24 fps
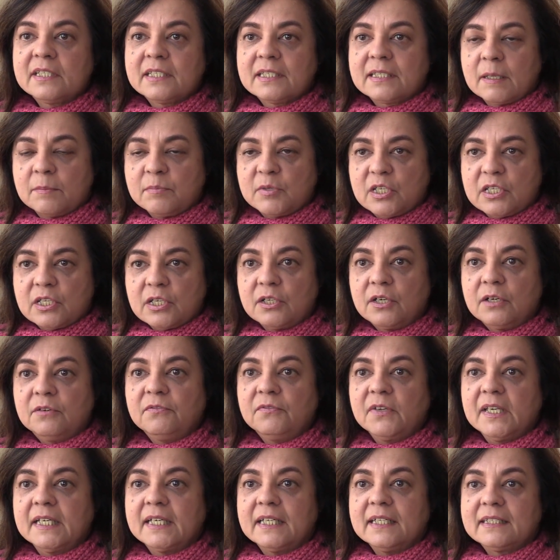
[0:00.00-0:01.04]

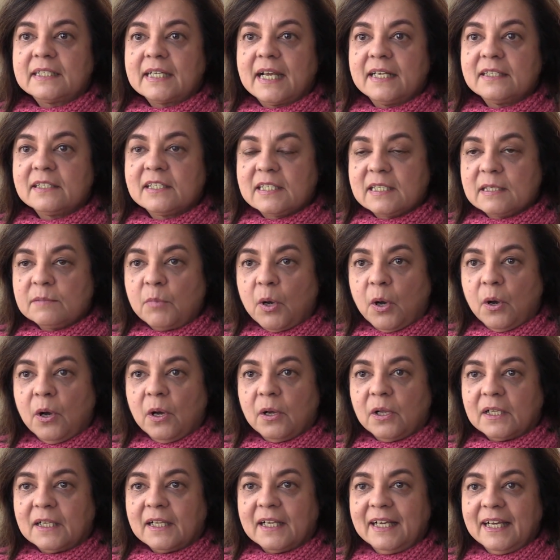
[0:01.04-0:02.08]
subservient, and
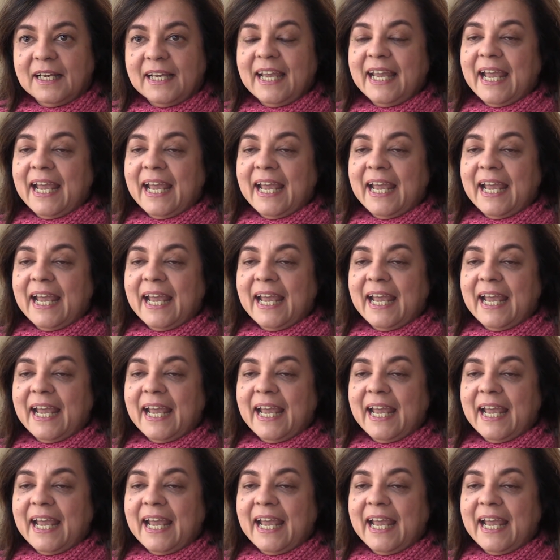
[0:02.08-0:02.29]
small.